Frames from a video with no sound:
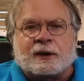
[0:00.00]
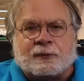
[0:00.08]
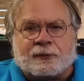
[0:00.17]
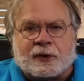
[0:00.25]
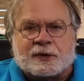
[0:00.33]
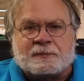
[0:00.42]
like
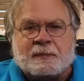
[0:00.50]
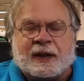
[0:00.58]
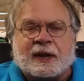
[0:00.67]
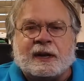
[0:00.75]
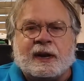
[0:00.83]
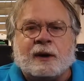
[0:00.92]
reverse
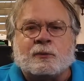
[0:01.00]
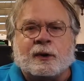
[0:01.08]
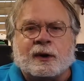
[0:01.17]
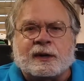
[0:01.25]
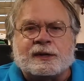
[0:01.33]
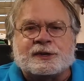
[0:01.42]
beacon
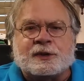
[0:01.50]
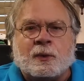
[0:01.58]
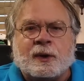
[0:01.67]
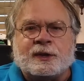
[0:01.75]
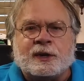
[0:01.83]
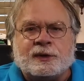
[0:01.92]
network and
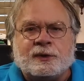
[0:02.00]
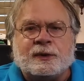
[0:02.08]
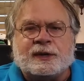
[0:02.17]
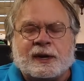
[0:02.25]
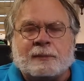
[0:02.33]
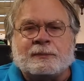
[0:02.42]
so on that do
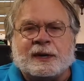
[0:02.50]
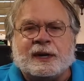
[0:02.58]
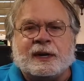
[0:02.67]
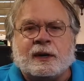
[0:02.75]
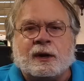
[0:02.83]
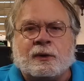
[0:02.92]
attempt to
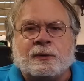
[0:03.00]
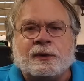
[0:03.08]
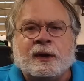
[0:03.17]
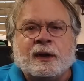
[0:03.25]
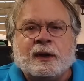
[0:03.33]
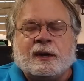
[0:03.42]
decode.